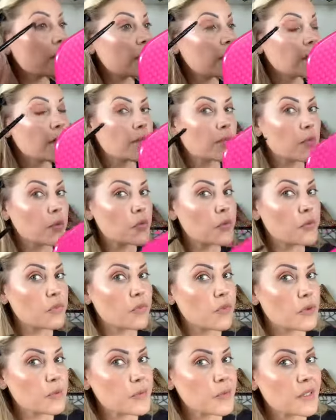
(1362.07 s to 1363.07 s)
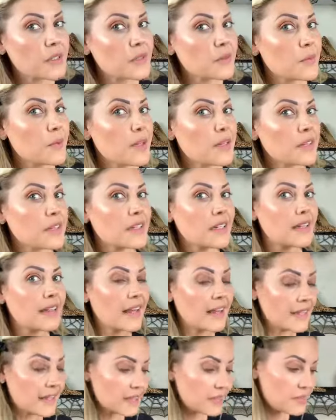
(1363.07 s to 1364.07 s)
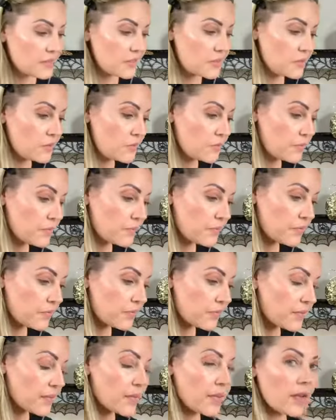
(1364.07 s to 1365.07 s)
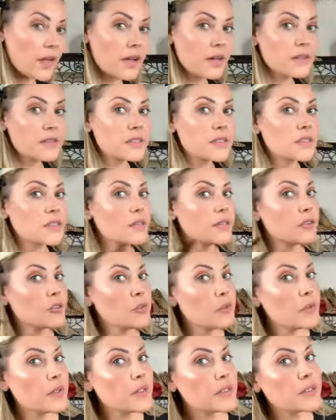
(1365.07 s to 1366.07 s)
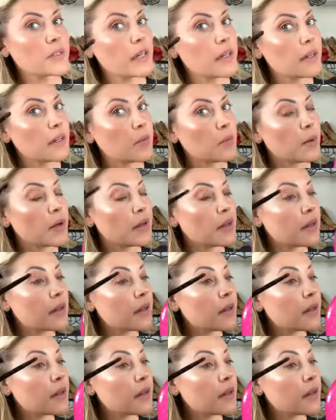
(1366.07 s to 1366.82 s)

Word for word: isn't performing as well as I'd like it to. I was super excited about it.